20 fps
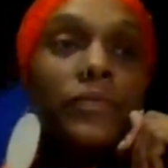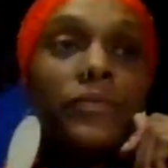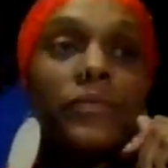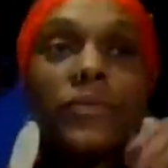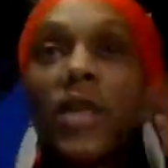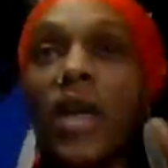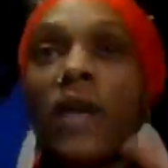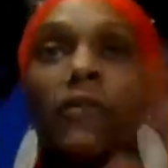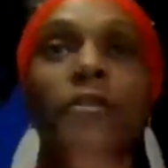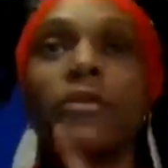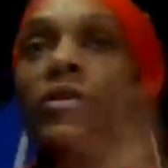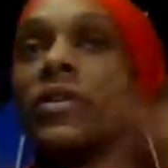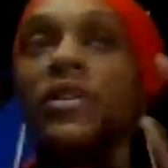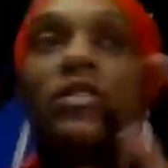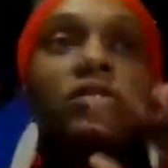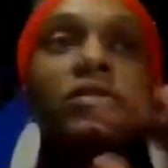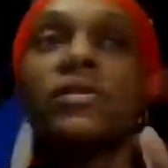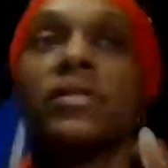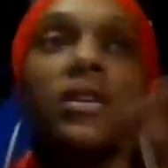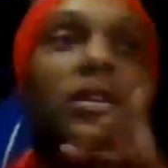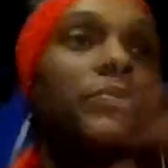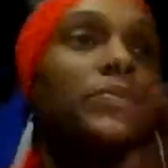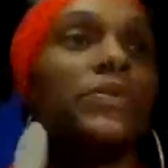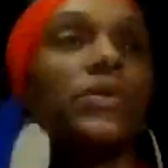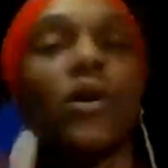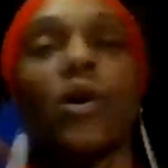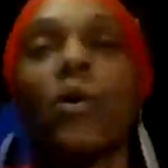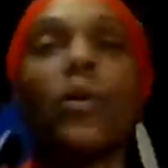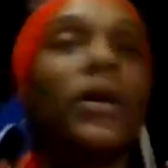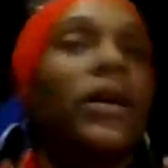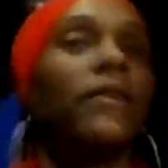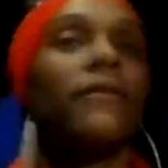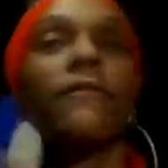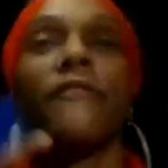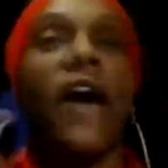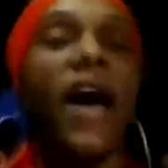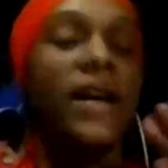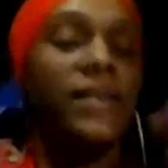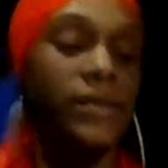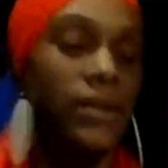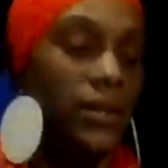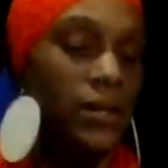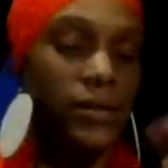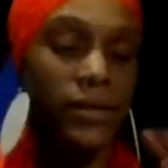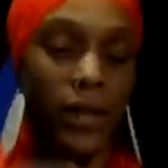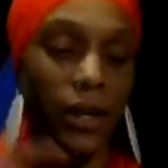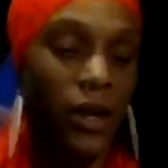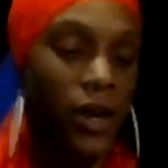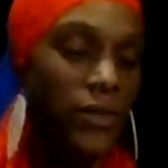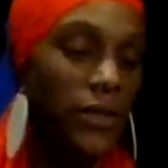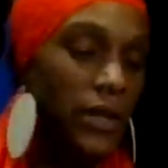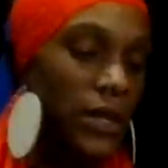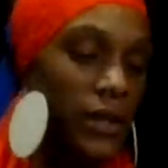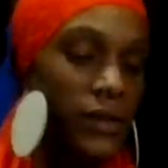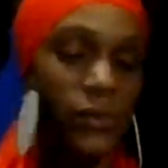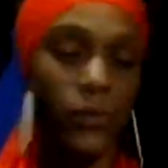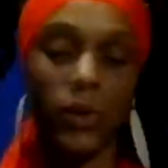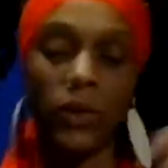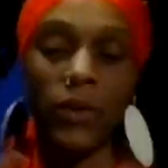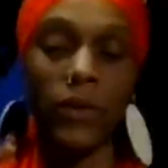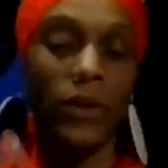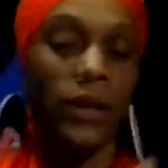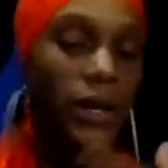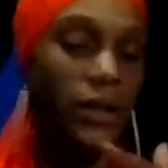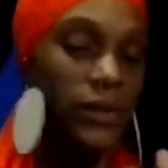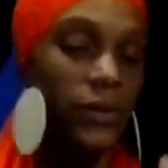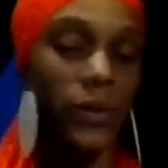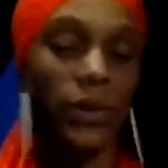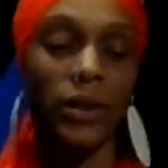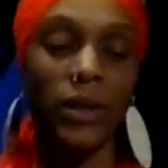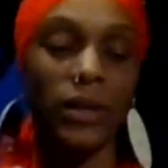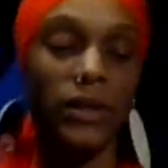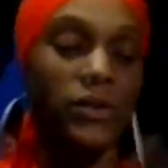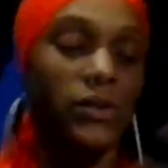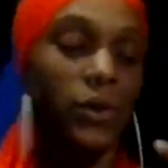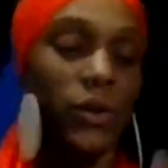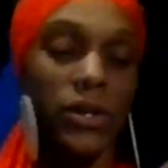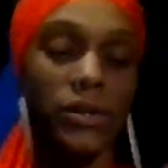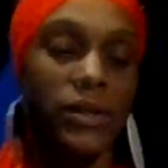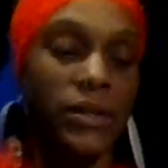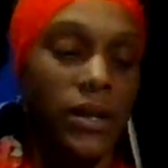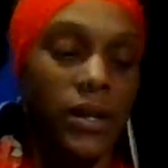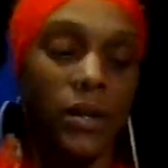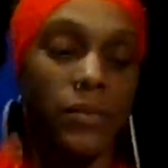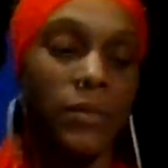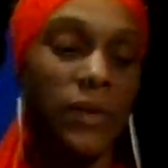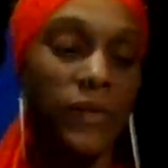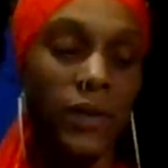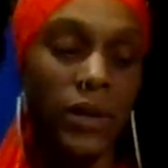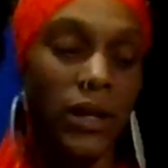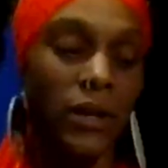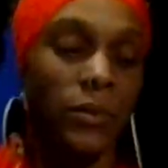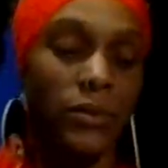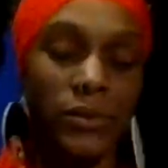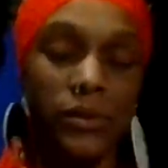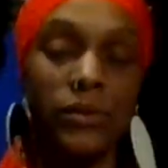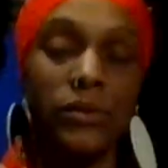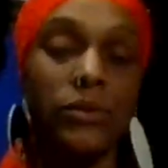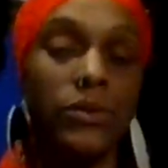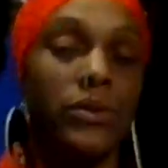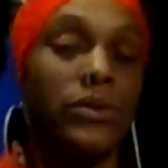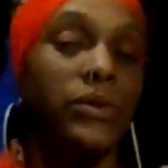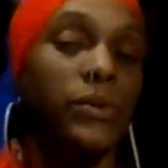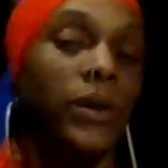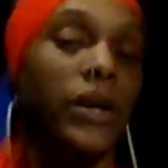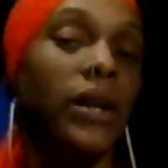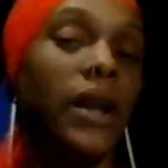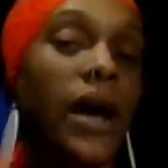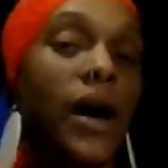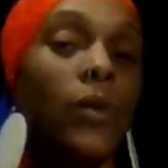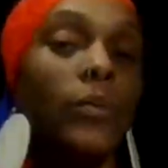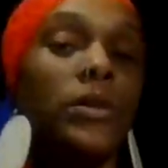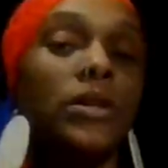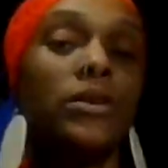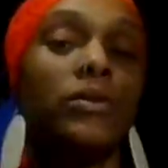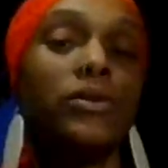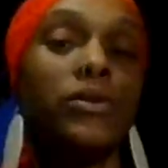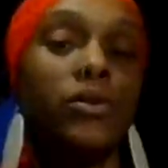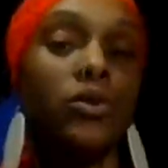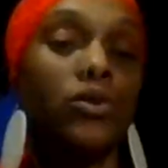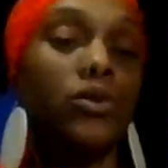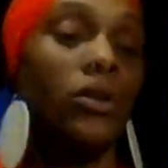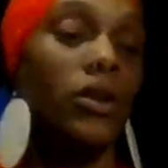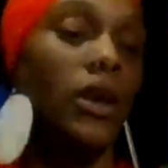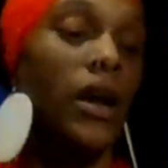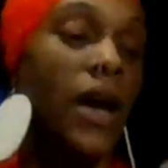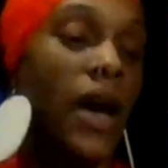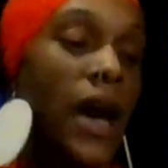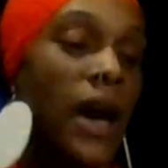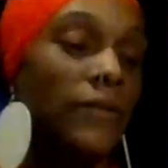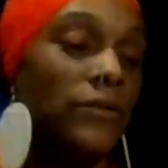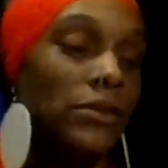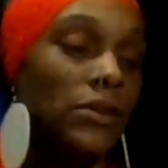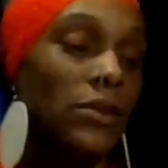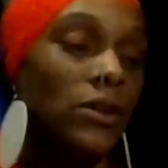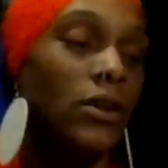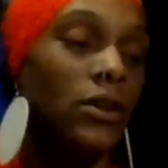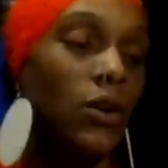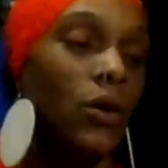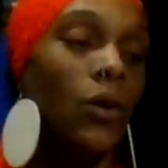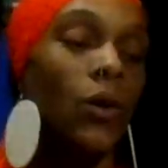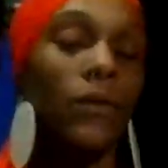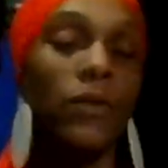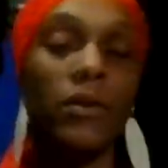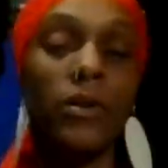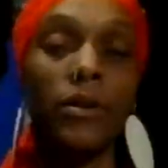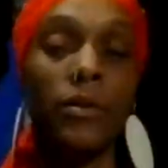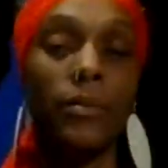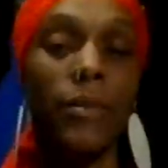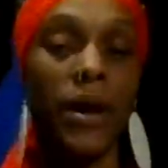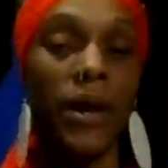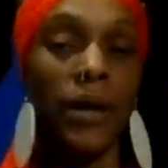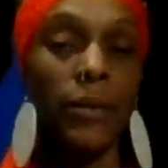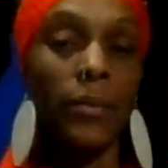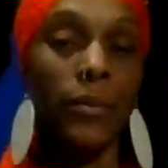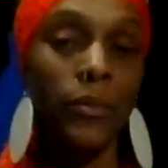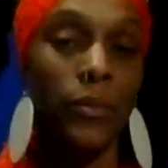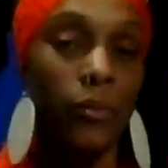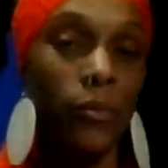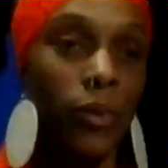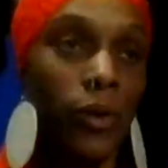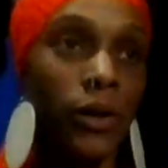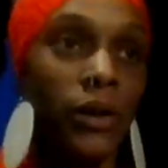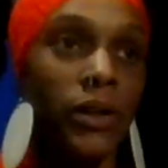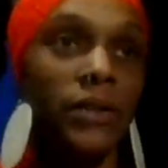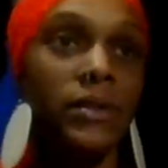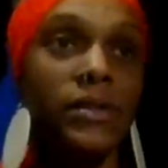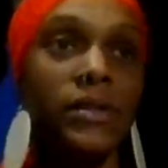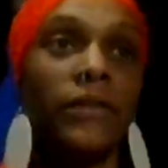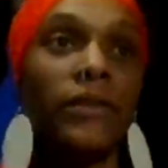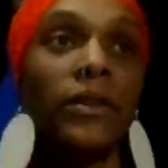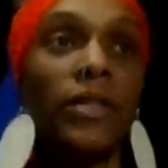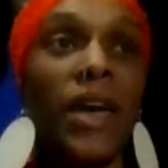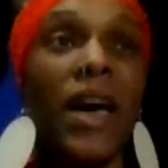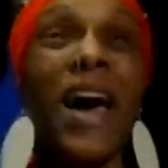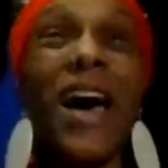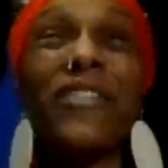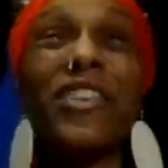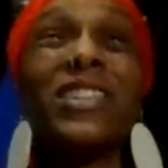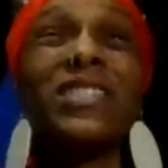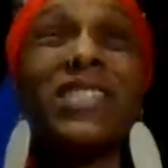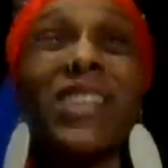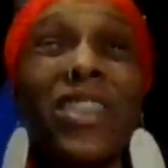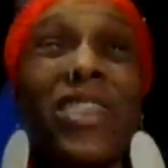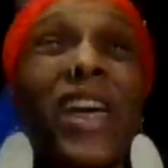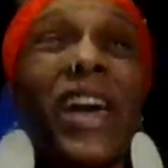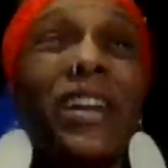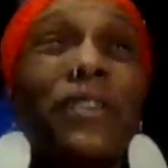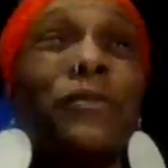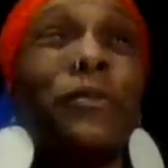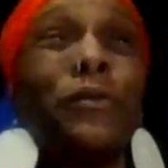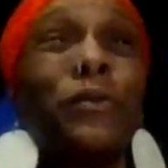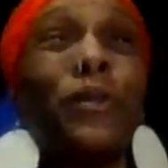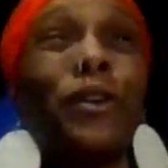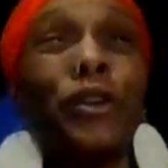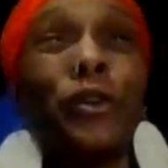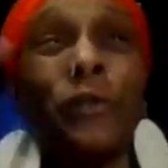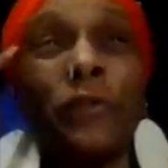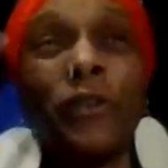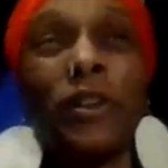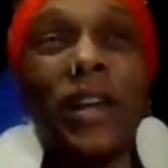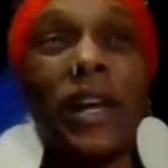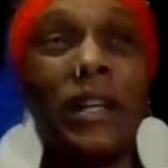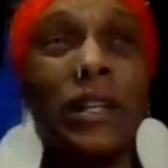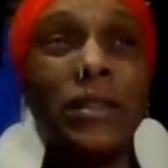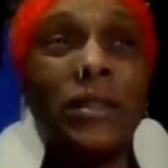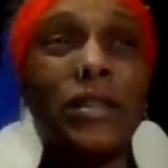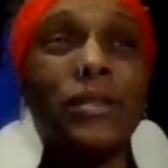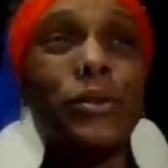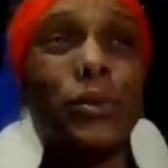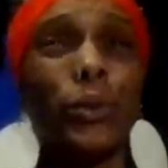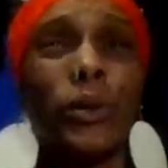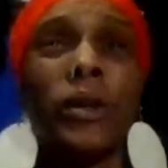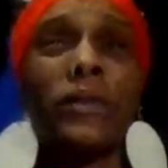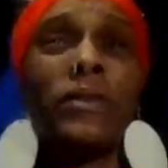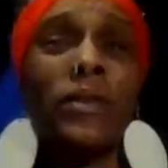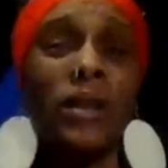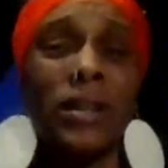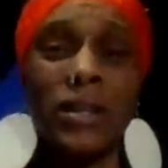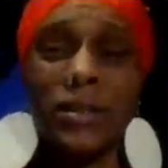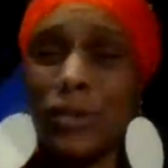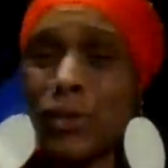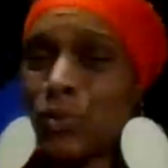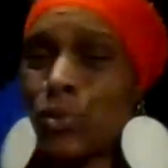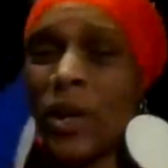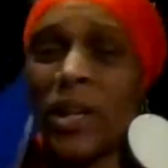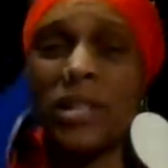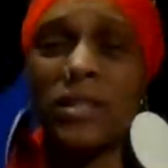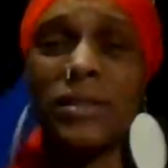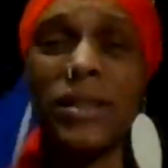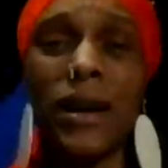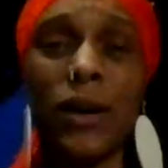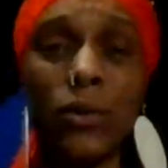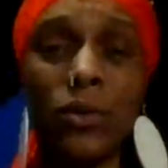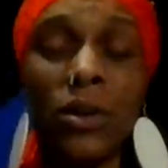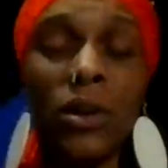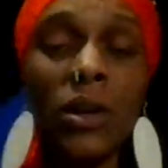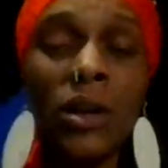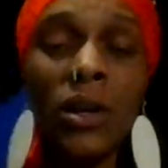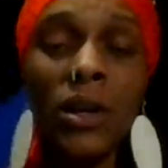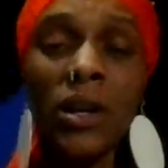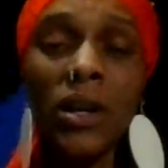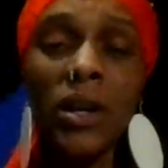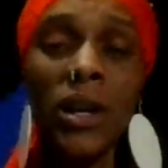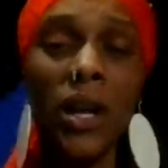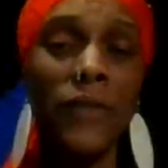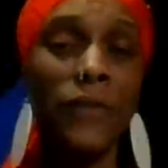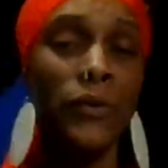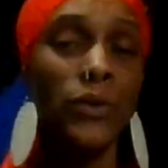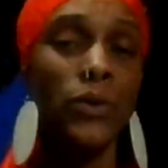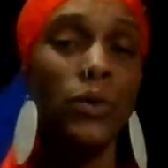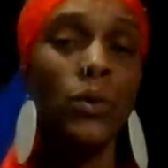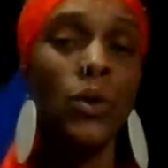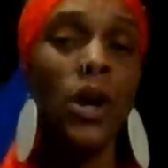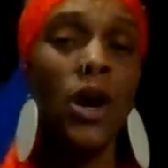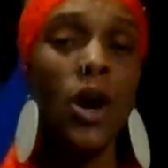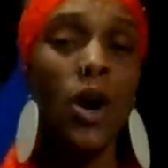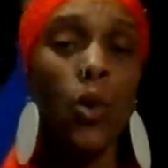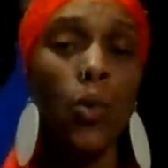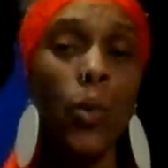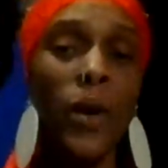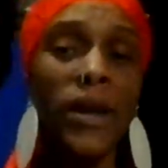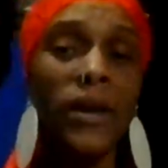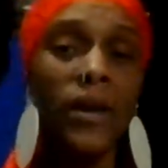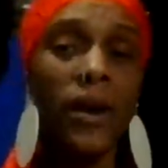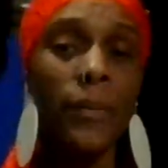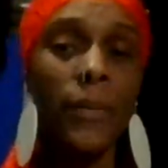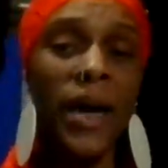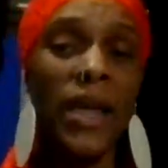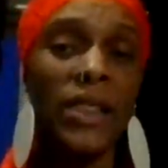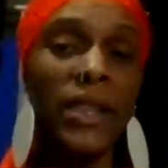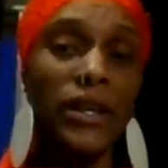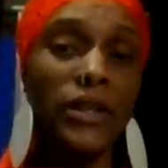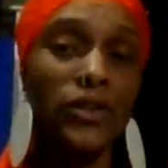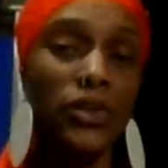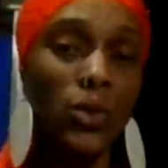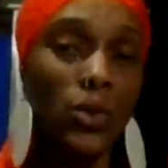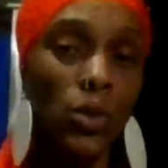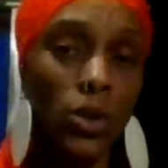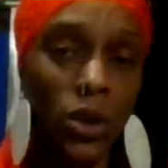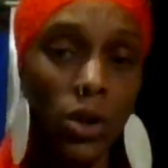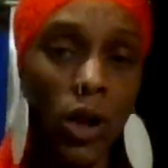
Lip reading: everything just keeps going fast, and then it's like on the next one. Like it's crazy that I'm even able to do this right now, because usually I have to look over my book and stuff like that. Having said that, if you feel like you're forgetting things or whatever the case is, write it down. If you wake up at like 2